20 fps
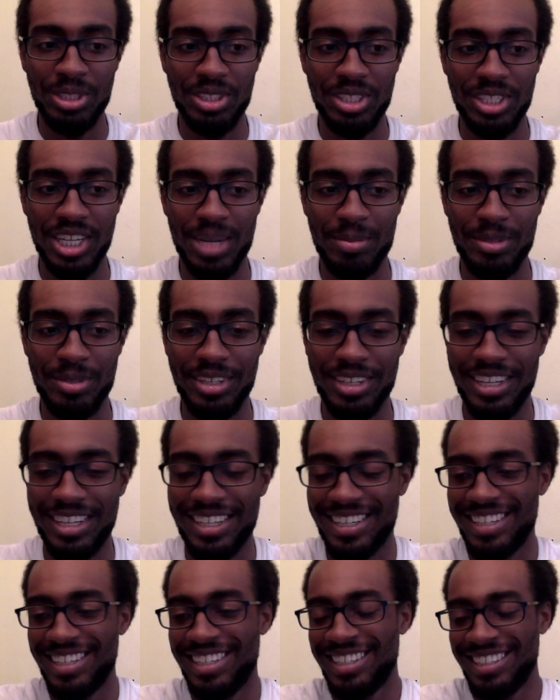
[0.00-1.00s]
the damn
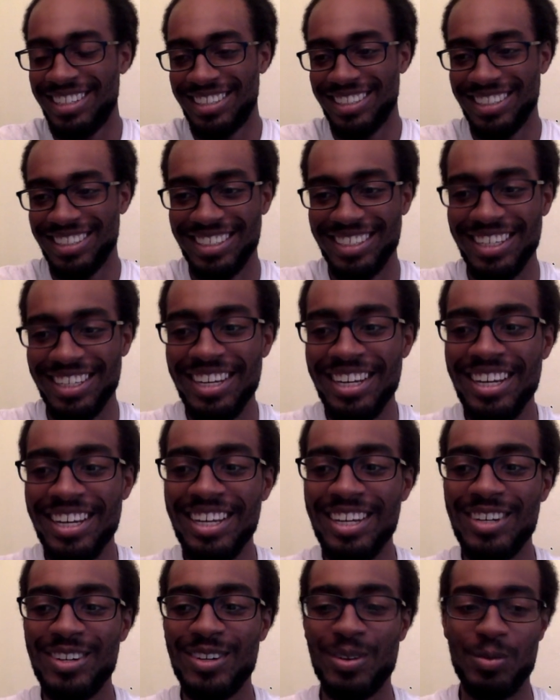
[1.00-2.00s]
thing,
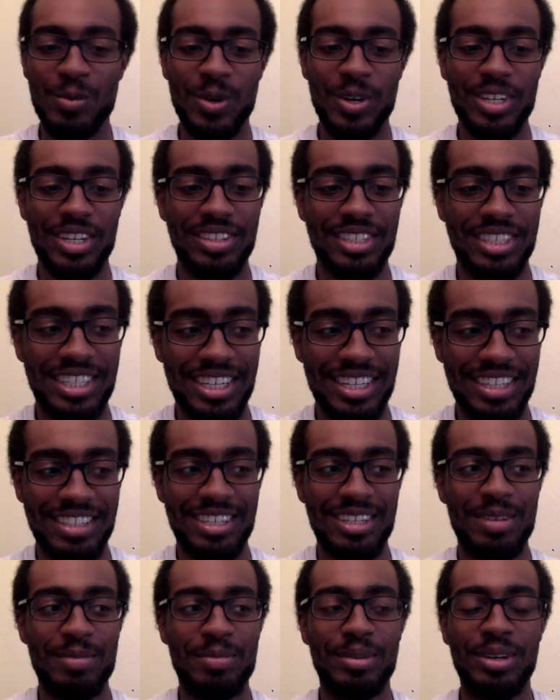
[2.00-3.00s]
or work on the dang
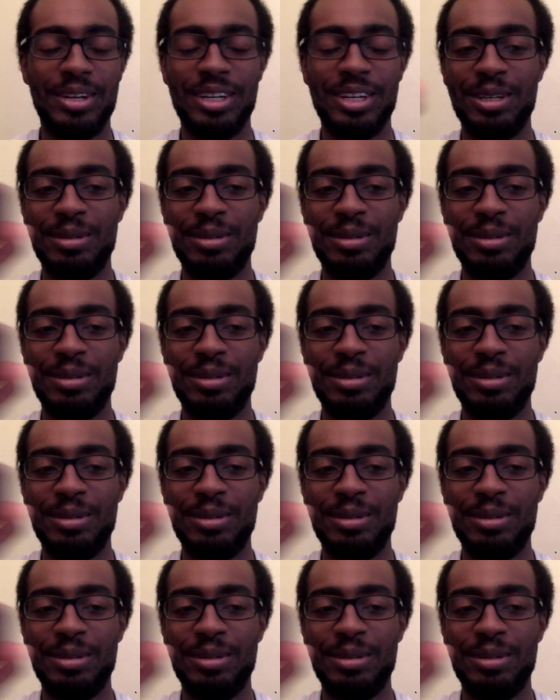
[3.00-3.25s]
thing. But